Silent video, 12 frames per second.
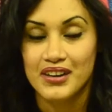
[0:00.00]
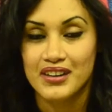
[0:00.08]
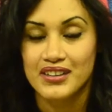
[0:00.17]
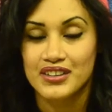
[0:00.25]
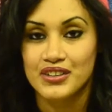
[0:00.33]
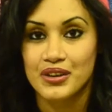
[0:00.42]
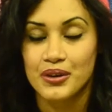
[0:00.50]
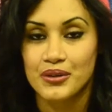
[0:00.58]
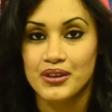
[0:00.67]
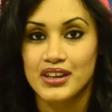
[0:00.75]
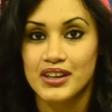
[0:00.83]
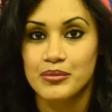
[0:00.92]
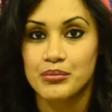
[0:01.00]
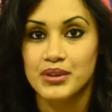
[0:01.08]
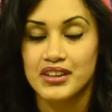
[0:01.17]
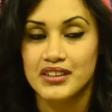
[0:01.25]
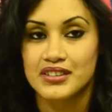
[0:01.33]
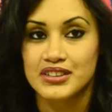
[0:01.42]
you know, and
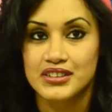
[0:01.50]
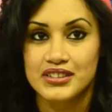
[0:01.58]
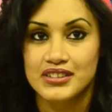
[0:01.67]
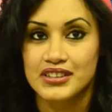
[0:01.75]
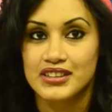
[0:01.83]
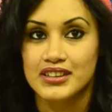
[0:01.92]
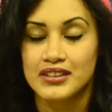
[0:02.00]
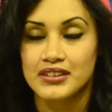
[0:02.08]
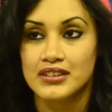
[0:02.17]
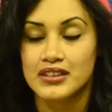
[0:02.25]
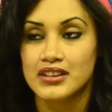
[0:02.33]
being good and